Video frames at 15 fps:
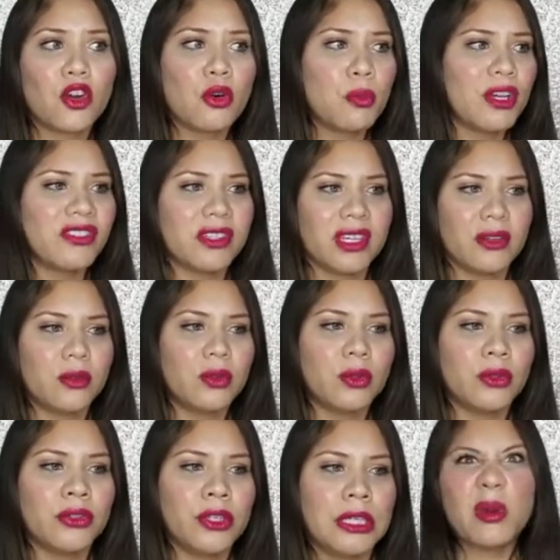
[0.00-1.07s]
teaching them
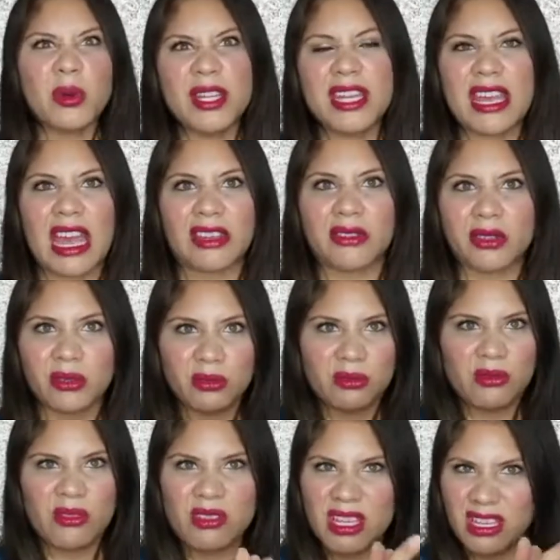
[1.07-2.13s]
how to make
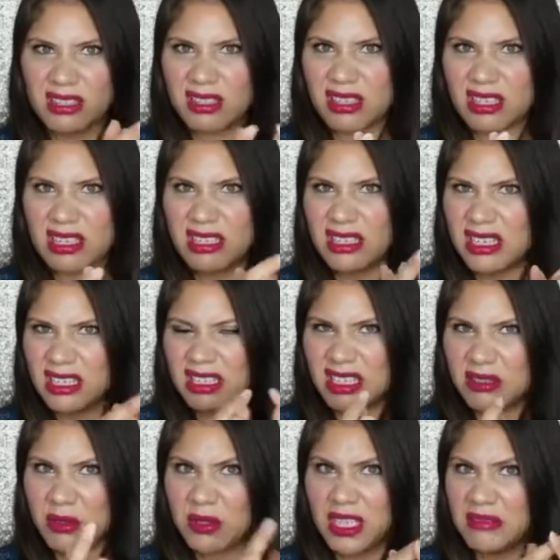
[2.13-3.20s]
a cootie catcher. Those
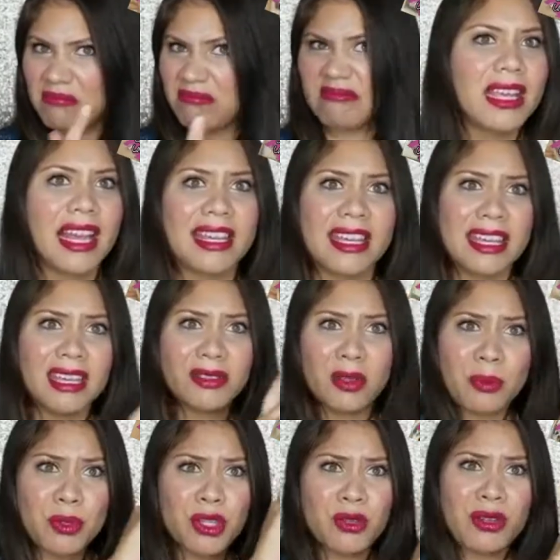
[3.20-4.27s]
things that you open
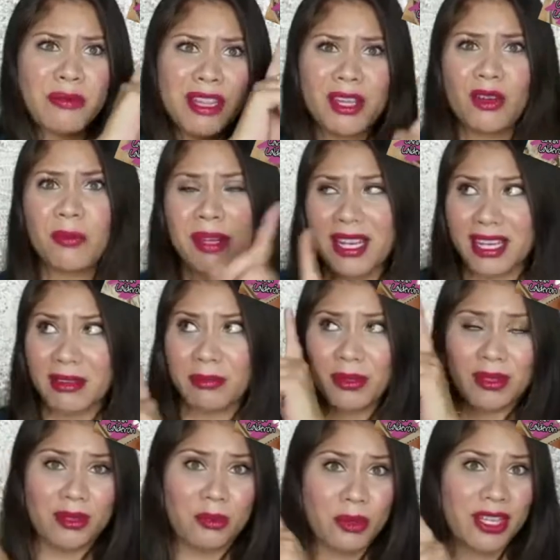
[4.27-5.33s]
and close. I'm putting a video
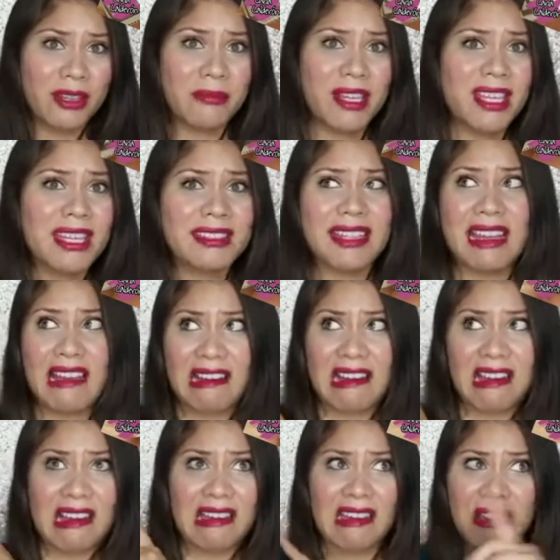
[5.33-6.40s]
here or here,
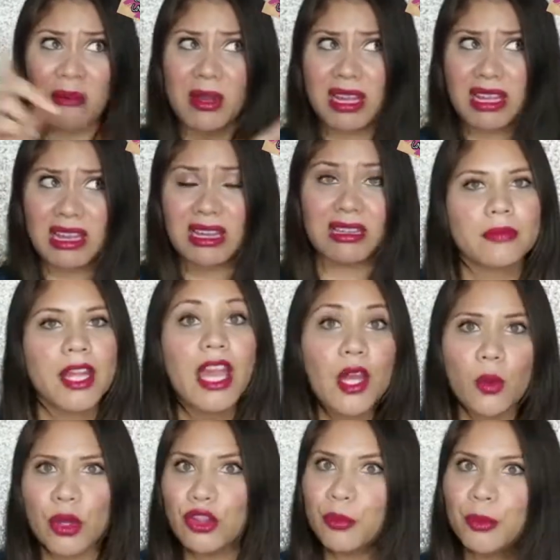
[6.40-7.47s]
maybe it's here. When
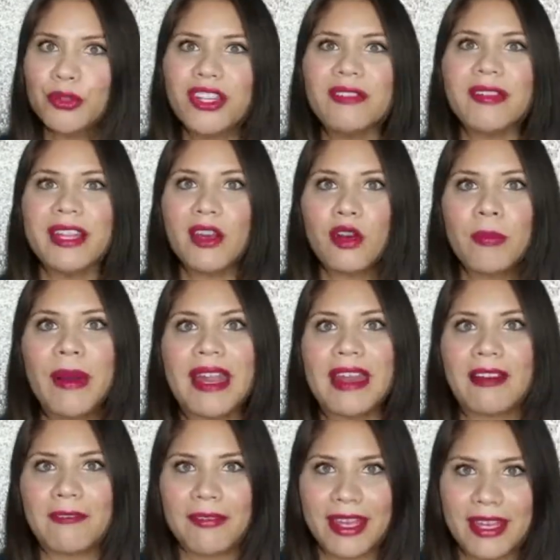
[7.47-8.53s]
I played the video
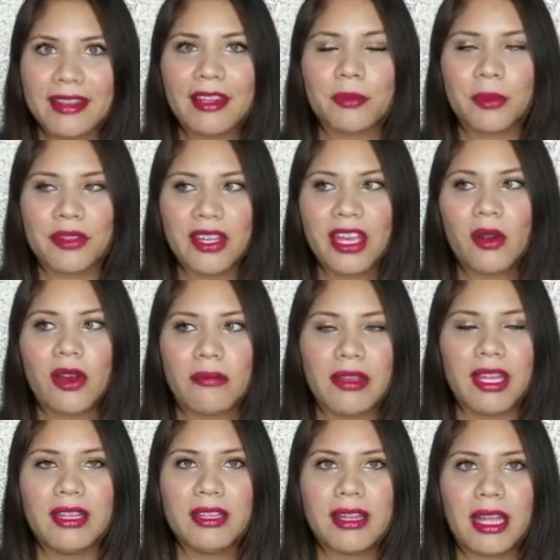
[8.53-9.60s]
after I
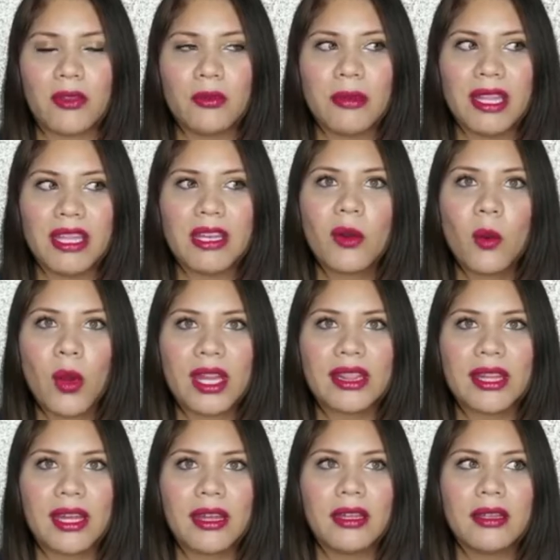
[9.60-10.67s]
edited, I realized
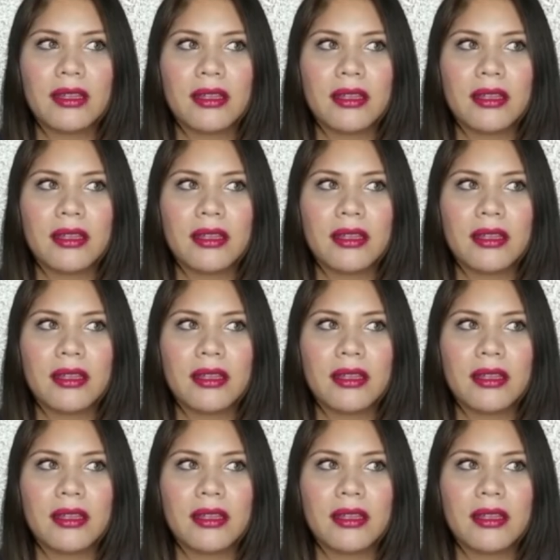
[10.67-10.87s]
how